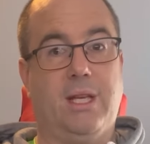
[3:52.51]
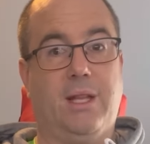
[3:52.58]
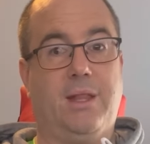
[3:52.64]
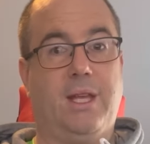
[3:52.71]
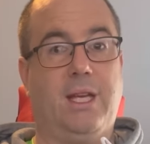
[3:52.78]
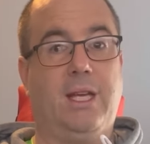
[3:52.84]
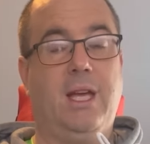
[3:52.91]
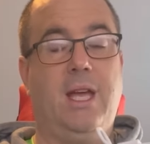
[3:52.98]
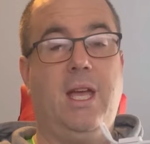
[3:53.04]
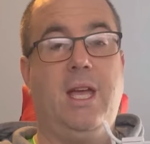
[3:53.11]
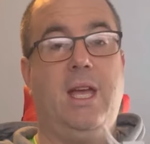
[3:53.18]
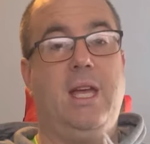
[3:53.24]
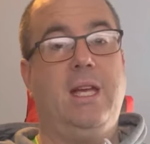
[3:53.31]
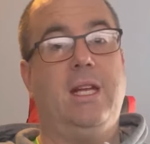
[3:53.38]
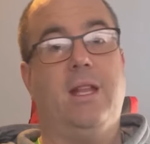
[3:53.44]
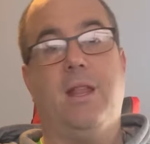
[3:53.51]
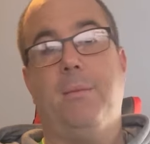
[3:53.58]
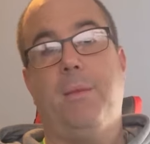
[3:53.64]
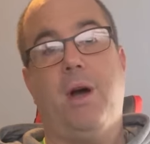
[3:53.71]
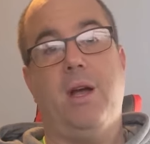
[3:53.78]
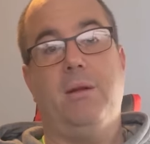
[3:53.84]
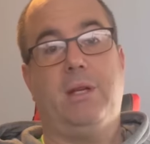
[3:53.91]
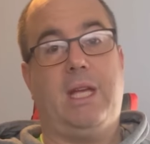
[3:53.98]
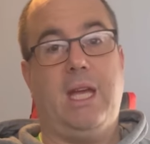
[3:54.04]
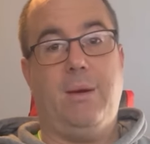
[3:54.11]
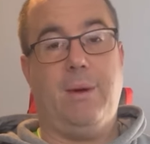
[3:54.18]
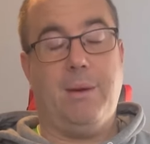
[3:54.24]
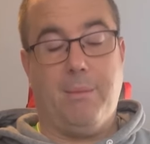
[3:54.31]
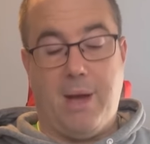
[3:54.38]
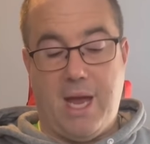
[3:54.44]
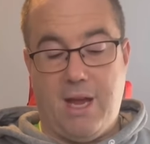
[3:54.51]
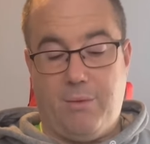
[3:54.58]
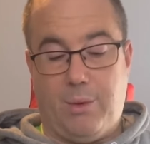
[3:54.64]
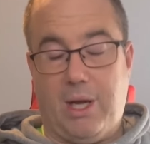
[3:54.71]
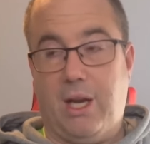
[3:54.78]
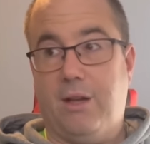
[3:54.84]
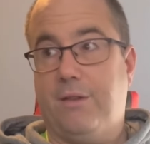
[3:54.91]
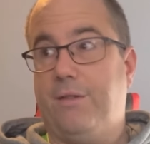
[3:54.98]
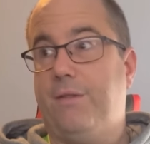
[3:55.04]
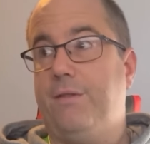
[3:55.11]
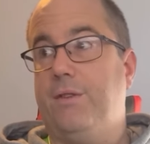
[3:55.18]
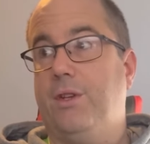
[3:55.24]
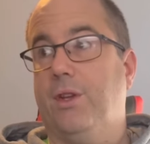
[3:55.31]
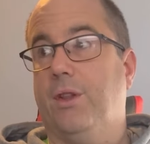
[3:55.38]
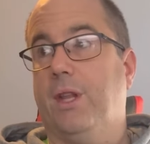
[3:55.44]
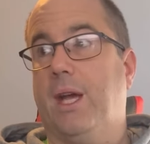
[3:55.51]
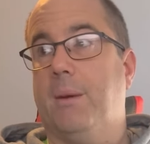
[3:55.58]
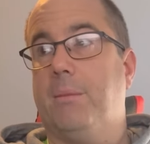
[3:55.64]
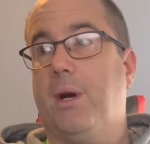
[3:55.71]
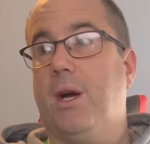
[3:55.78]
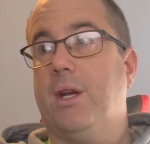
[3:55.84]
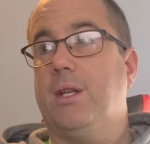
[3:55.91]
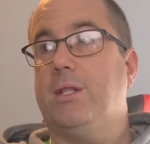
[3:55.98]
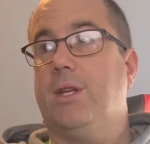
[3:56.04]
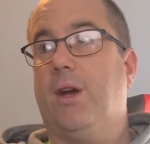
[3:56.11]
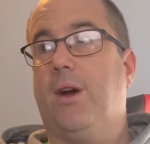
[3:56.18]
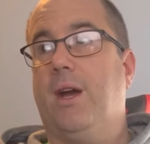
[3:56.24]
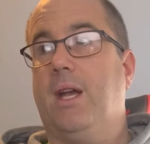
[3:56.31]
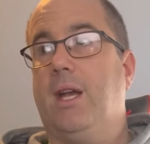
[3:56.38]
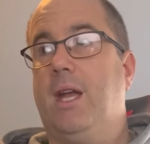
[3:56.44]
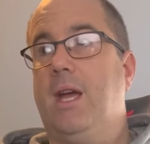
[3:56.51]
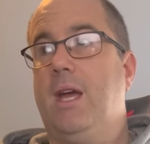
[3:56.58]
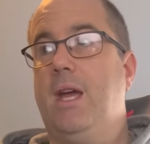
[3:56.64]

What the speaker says: I think, you know, Kiwi may well have done that by design,